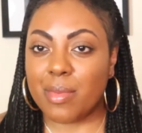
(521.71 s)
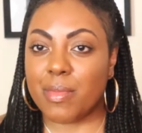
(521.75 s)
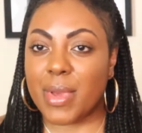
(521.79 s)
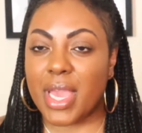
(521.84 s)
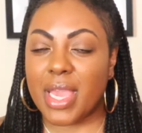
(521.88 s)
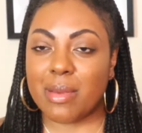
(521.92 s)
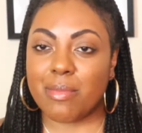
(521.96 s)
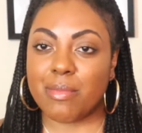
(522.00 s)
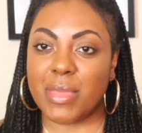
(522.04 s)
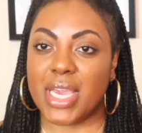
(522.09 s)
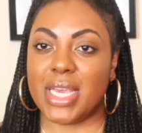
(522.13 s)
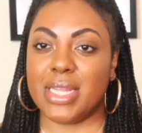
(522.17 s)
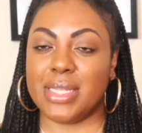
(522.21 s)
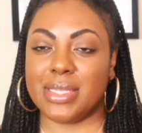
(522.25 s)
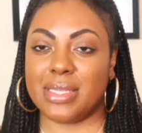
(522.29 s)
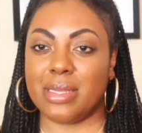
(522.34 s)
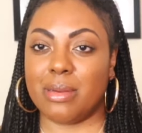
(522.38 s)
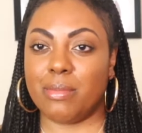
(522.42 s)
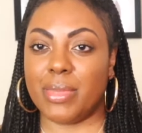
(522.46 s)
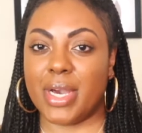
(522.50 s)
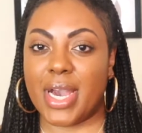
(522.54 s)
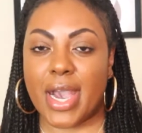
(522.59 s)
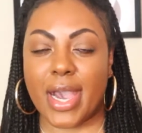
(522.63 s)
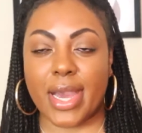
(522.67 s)
may meet
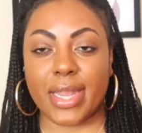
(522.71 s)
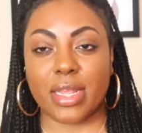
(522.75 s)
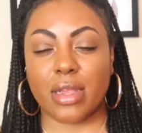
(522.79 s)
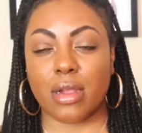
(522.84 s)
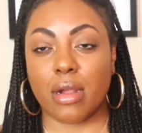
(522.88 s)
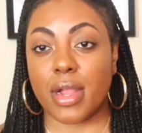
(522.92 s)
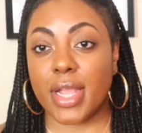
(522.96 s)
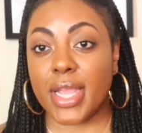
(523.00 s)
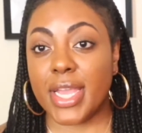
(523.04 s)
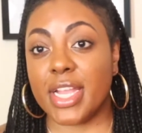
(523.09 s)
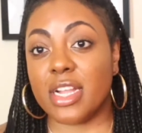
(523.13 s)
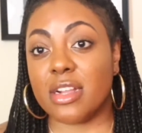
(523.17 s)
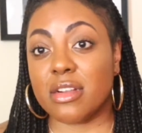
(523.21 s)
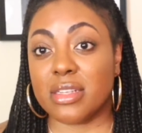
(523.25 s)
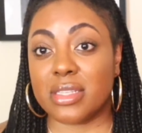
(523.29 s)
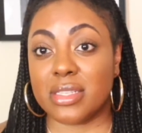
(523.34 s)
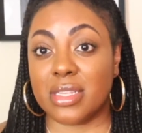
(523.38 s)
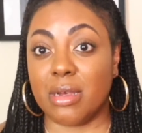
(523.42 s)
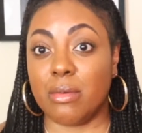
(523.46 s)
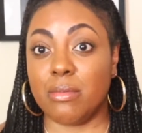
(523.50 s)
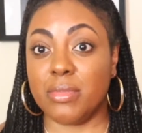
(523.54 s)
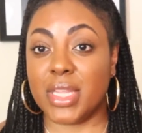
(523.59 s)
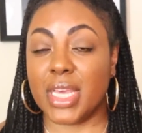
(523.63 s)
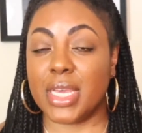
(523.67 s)
somebody or hear
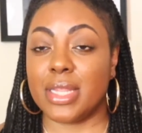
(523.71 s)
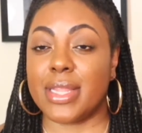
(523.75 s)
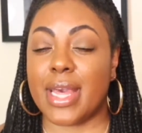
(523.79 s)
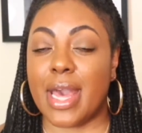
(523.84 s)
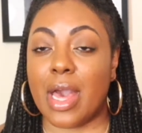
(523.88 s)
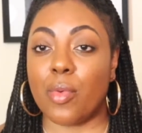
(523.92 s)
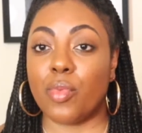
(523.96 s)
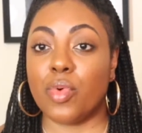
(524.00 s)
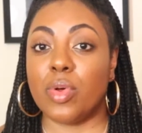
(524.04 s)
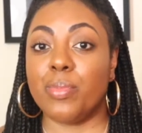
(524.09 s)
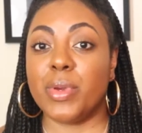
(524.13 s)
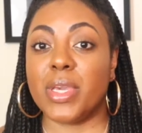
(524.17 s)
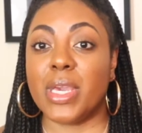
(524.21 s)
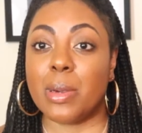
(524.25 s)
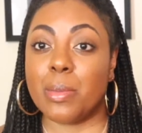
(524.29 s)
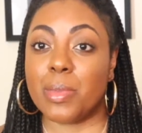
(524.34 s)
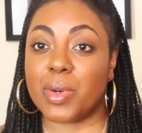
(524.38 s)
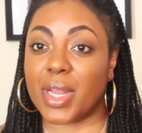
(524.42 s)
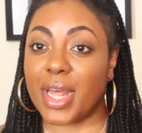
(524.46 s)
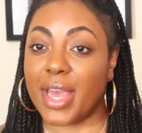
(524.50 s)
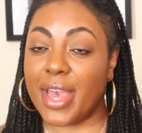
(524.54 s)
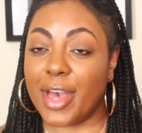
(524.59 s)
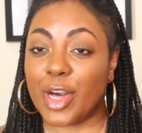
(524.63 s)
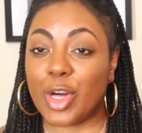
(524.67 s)
something that will be able
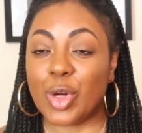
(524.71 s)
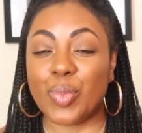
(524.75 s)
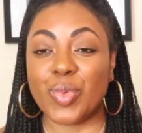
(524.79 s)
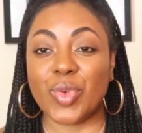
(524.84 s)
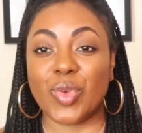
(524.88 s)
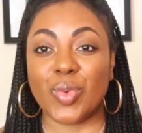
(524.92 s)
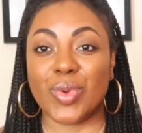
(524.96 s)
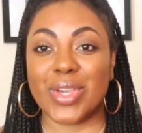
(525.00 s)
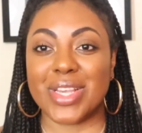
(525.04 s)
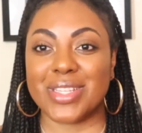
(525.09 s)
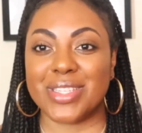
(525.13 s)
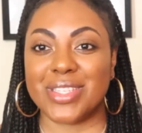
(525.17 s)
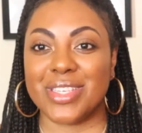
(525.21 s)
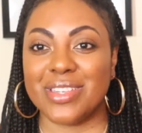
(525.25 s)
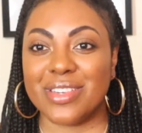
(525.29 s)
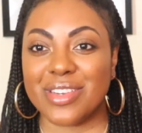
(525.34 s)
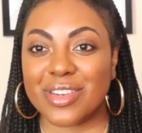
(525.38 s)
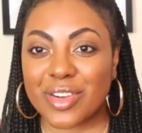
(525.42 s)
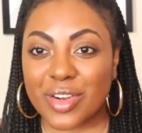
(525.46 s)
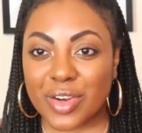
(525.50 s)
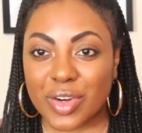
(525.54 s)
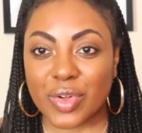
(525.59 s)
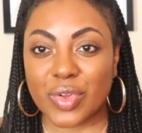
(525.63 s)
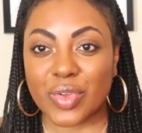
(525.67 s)
to help you get to your
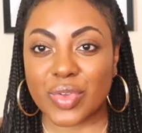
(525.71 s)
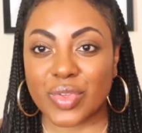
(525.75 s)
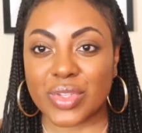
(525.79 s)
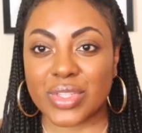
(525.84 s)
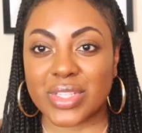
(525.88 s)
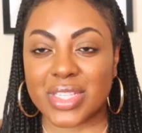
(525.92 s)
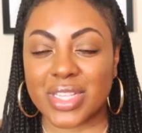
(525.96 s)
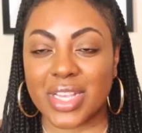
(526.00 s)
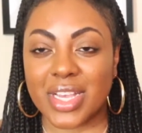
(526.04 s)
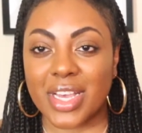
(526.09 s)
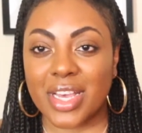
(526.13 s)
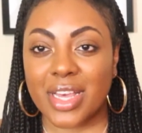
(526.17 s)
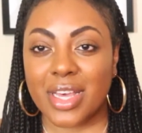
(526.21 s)
goals.